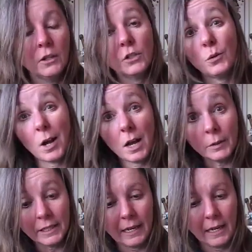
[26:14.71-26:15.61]
So I
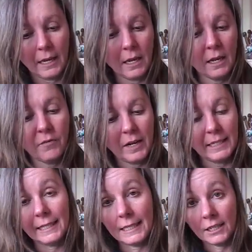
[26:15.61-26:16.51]
was thinking if I
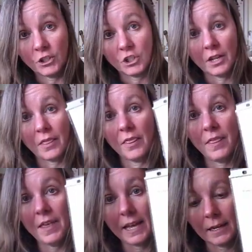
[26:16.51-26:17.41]
stitched
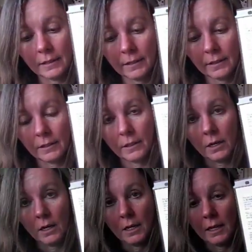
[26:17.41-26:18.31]
this
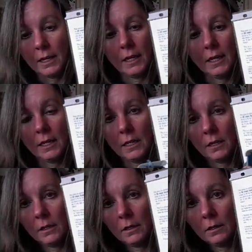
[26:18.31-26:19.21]

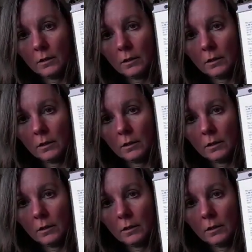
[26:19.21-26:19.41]
in,